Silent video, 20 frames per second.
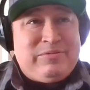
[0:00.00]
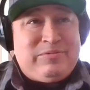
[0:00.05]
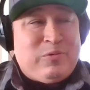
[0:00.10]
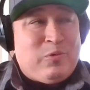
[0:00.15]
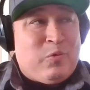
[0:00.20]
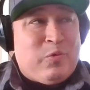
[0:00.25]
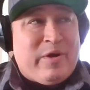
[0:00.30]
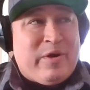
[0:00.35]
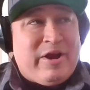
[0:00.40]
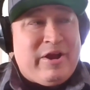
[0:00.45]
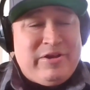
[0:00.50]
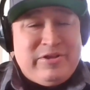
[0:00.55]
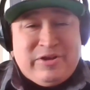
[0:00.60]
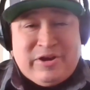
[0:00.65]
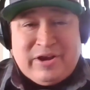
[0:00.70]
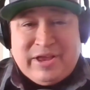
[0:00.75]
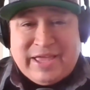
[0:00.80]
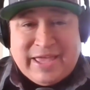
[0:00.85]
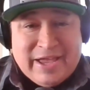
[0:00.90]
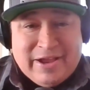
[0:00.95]
wearing
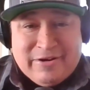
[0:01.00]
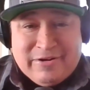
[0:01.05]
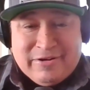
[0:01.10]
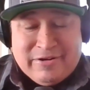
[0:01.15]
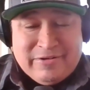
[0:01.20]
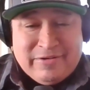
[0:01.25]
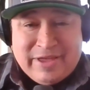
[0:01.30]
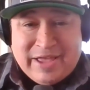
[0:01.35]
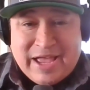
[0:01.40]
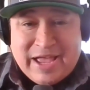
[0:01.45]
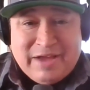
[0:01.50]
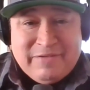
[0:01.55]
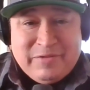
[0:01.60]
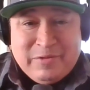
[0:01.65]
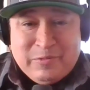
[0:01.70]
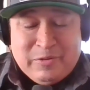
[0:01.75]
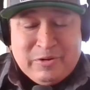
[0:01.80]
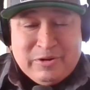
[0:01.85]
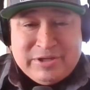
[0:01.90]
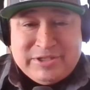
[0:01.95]
their gear
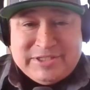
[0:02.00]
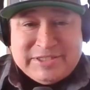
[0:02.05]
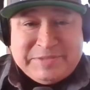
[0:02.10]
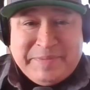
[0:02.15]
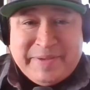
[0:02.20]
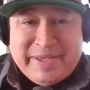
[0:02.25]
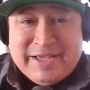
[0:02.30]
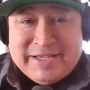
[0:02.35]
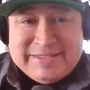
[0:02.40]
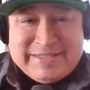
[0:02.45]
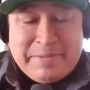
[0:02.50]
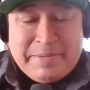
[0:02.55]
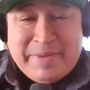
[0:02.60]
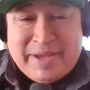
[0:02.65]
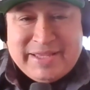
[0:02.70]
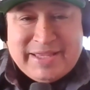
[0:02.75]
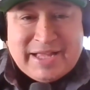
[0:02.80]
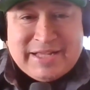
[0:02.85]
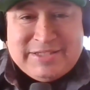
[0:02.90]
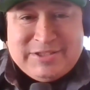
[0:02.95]
everywhere just because they
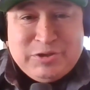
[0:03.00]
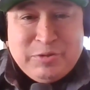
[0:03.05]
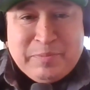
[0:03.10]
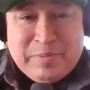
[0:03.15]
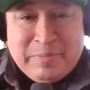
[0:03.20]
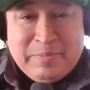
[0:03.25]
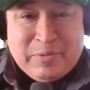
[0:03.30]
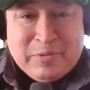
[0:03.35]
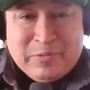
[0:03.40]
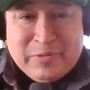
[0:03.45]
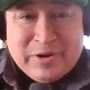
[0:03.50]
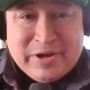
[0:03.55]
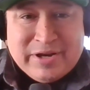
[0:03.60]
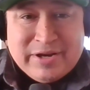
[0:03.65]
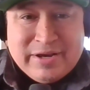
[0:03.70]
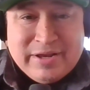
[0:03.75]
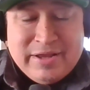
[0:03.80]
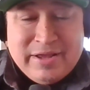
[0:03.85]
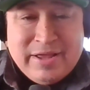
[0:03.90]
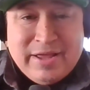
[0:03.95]
made that Super Bowl
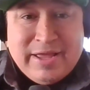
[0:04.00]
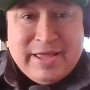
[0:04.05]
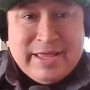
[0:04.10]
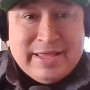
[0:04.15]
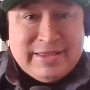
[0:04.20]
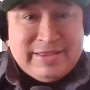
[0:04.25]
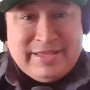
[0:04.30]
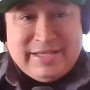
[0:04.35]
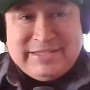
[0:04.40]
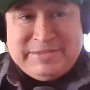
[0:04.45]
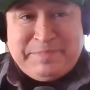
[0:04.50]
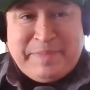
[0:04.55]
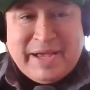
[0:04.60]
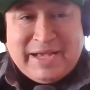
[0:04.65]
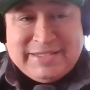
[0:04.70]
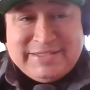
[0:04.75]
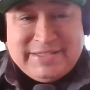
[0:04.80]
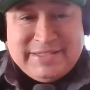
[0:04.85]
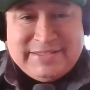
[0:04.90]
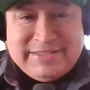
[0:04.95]
run. This
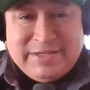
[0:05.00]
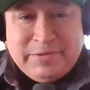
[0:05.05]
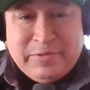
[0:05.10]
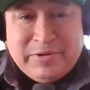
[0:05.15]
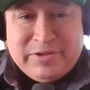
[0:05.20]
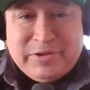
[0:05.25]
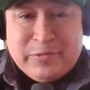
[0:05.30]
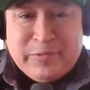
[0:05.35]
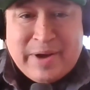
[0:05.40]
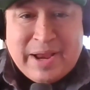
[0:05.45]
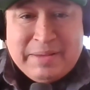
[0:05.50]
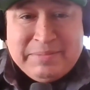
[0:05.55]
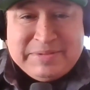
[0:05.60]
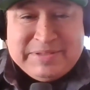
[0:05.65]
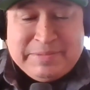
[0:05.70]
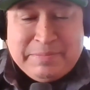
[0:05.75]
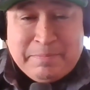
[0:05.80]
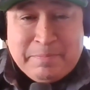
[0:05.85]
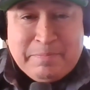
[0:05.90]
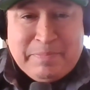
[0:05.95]
past season when the
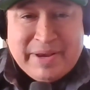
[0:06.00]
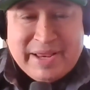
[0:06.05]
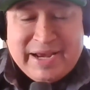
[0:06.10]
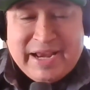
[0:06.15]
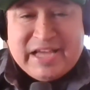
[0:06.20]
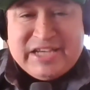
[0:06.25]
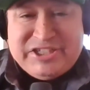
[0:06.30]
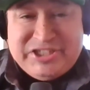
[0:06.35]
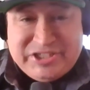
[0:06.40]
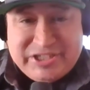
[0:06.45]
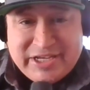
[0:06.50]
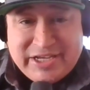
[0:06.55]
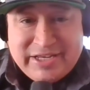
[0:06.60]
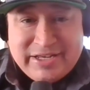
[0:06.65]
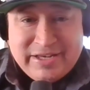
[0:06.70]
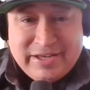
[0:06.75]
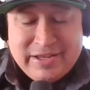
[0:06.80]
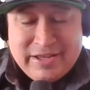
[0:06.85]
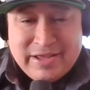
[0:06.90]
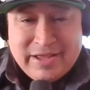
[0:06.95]
Rams play like
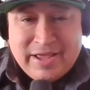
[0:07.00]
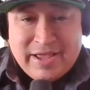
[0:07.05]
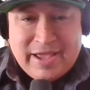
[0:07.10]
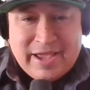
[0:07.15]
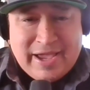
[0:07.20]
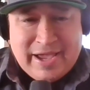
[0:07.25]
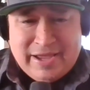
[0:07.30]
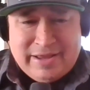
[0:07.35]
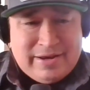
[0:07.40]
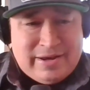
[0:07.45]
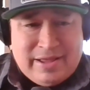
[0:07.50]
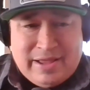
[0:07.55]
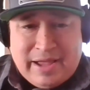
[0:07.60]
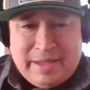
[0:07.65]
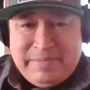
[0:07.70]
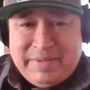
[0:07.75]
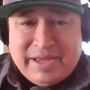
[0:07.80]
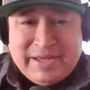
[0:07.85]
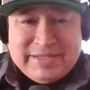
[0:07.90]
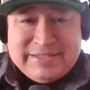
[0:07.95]
shit, and
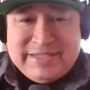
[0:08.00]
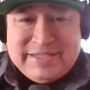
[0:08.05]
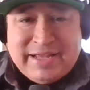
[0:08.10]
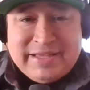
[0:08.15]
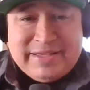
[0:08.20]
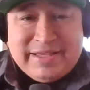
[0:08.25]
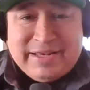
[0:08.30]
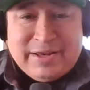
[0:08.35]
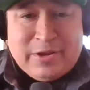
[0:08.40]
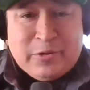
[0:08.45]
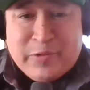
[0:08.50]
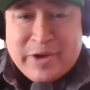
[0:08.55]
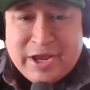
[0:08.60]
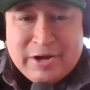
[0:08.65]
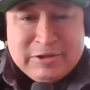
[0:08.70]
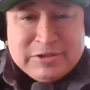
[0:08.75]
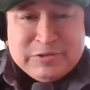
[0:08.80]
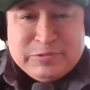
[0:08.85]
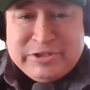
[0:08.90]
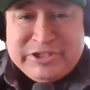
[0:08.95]
I'm not going to say anything, the
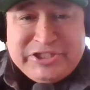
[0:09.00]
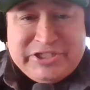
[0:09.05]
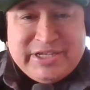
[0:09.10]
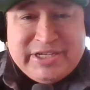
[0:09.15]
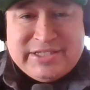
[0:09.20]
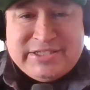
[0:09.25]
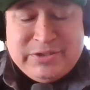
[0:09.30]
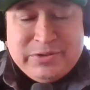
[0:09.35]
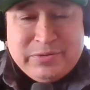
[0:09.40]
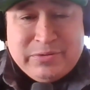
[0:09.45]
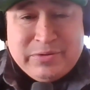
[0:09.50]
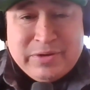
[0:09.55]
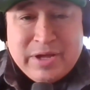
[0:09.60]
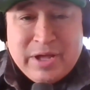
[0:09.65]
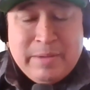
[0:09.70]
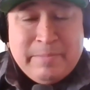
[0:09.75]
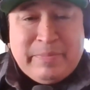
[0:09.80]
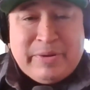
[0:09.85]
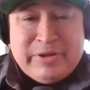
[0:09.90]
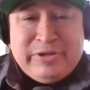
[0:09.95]
Raiders were shit too,
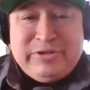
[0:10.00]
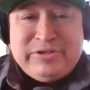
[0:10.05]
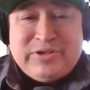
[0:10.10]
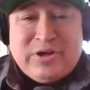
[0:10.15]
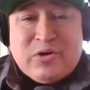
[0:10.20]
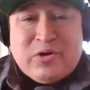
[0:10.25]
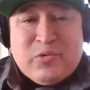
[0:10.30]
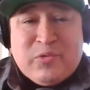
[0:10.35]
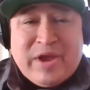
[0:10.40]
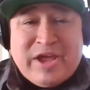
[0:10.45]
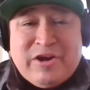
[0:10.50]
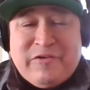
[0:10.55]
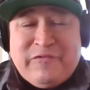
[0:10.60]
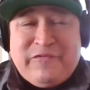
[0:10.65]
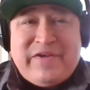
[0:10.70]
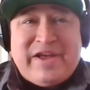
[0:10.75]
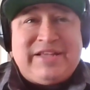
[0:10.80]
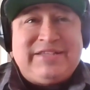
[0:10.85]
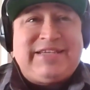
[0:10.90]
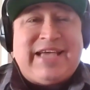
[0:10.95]
but you saw Raider
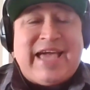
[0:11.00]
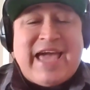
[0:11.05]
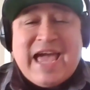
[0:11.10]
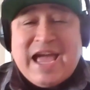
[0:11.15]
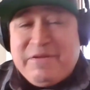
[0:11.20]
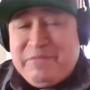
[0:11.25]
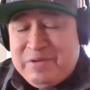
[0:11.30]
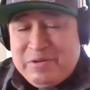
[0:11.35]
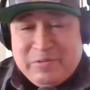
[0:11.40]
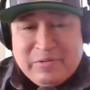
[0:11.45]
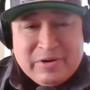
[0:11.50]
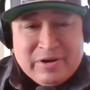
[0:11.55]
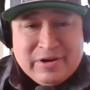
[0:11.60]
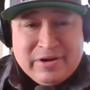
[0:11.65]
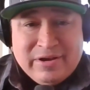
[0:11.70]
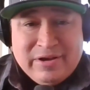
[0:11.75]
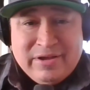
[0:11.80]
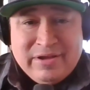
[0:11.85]
fans everywhere.